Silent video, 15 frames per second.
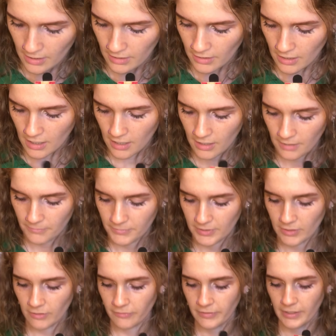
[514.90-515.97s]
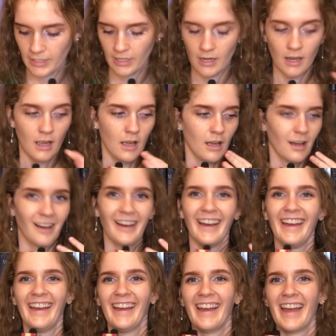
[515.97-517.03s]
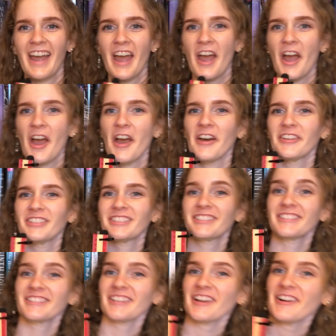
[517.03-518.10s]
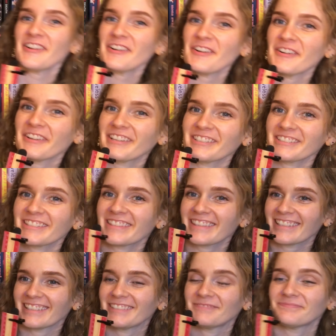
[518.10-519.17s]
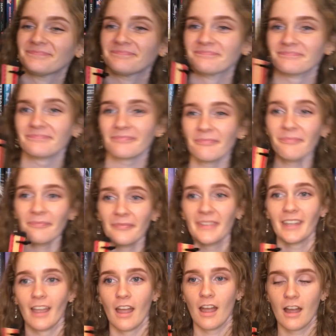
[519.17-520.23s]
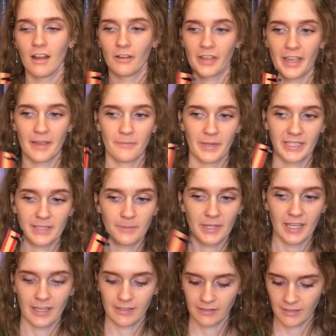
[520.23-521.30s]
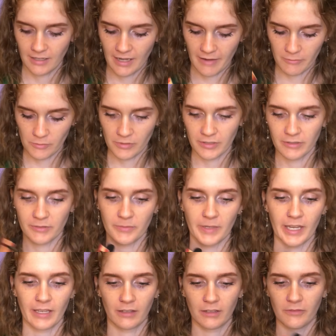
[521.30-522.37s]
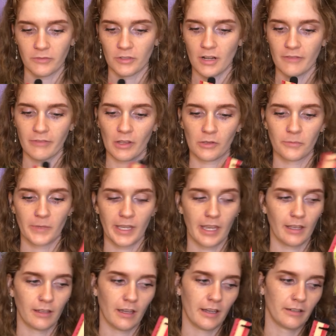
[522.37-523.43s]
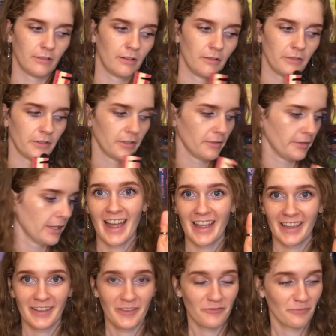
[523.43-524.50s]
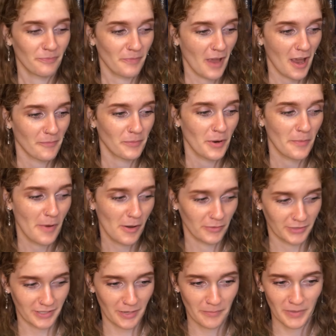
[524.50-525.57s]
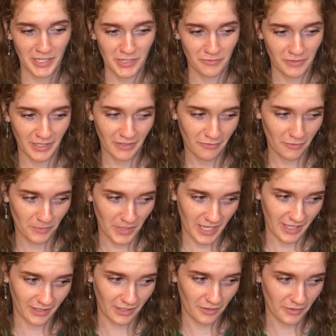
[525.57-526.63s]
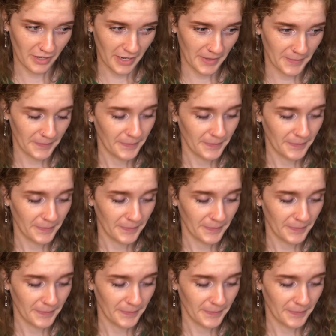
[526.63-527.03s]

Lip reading: So funny. So, here's the thing. Okay, Bestie Mikala. Everyone knows Mikala. If you're not following Mikala, I don't know what you're doing. I proposed a buddy read for Mikala, okay?